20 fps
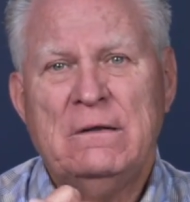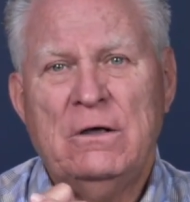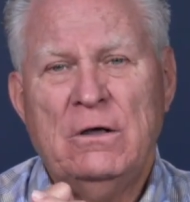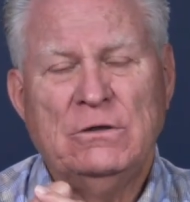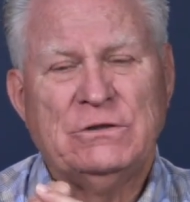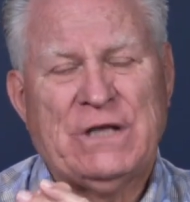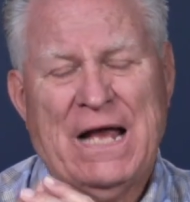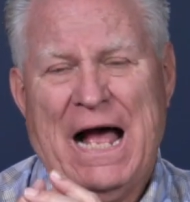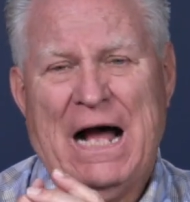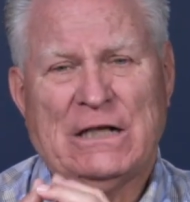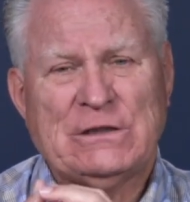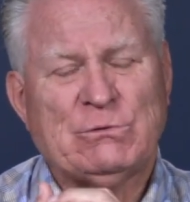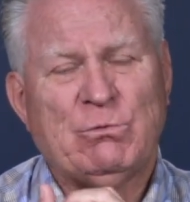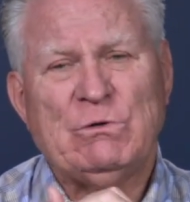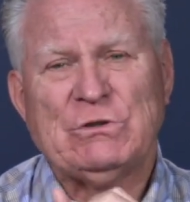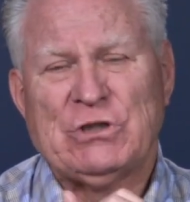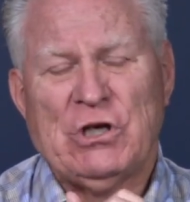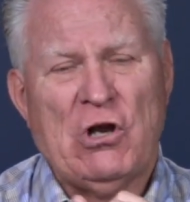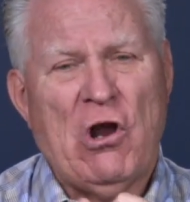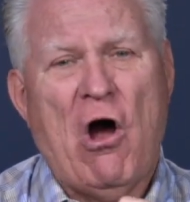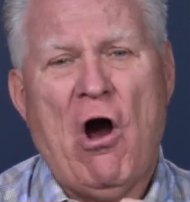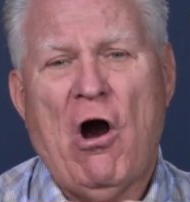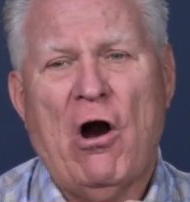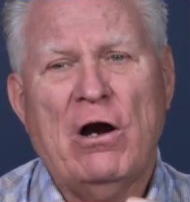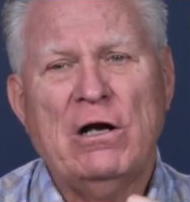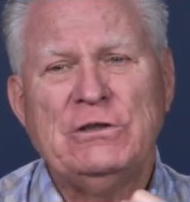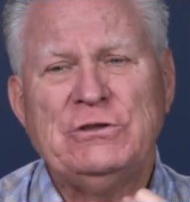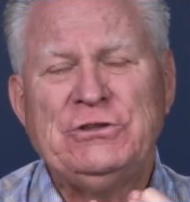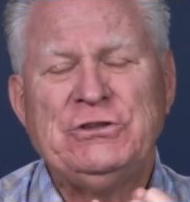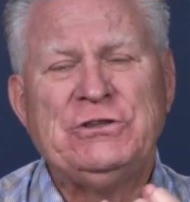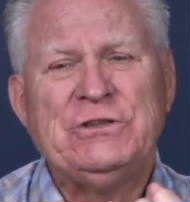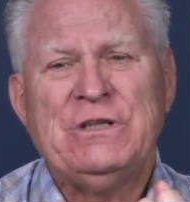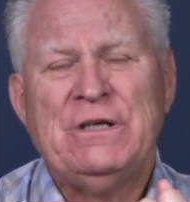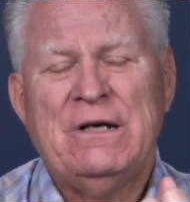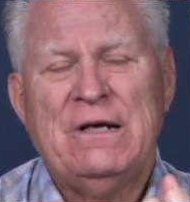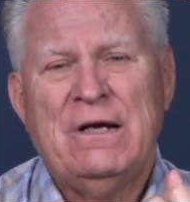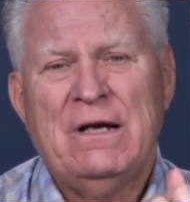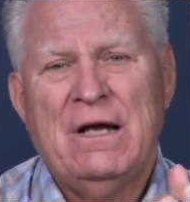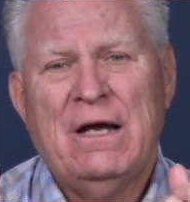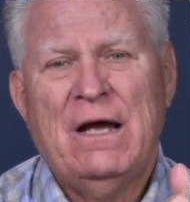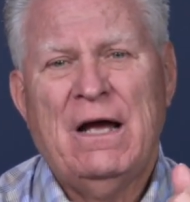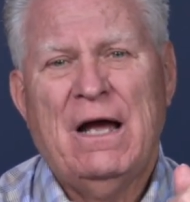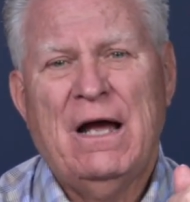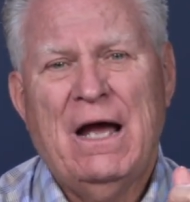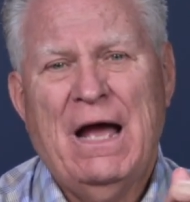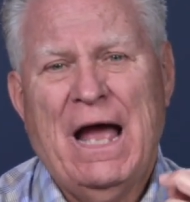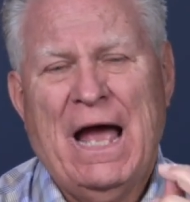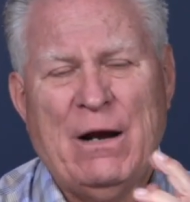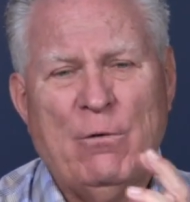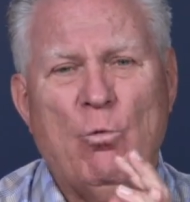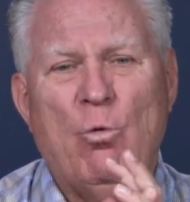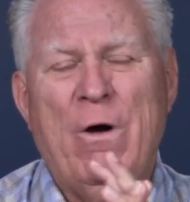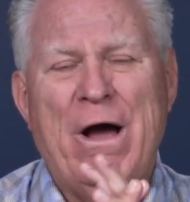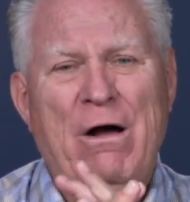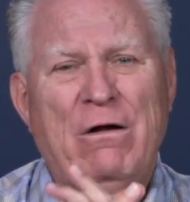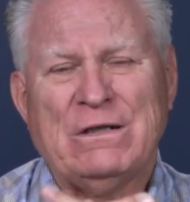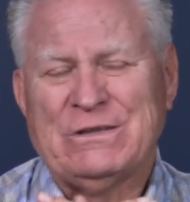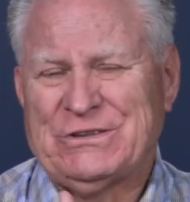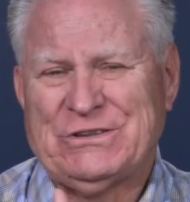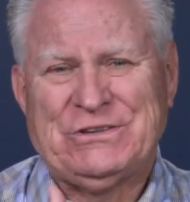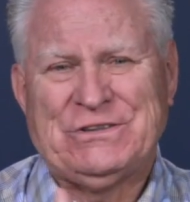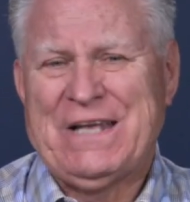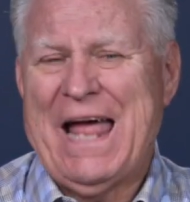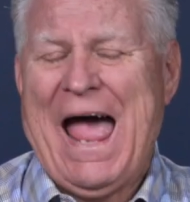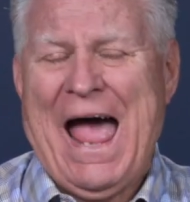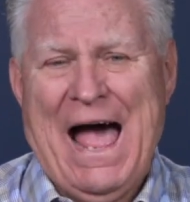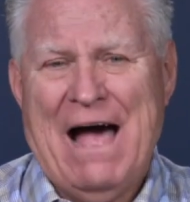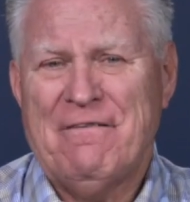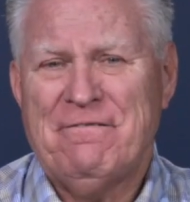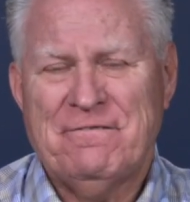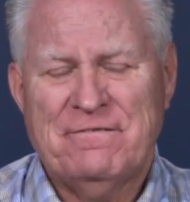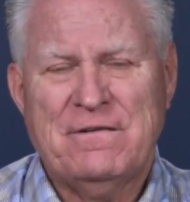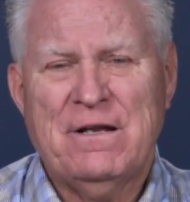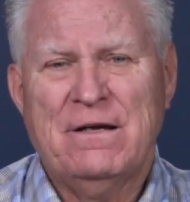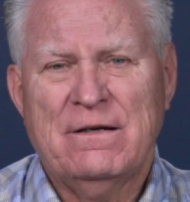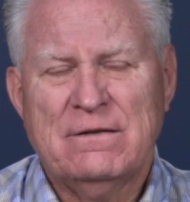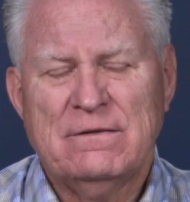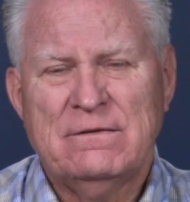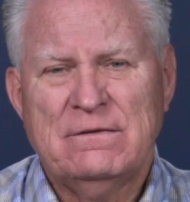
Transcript: whose house was large and well staffed.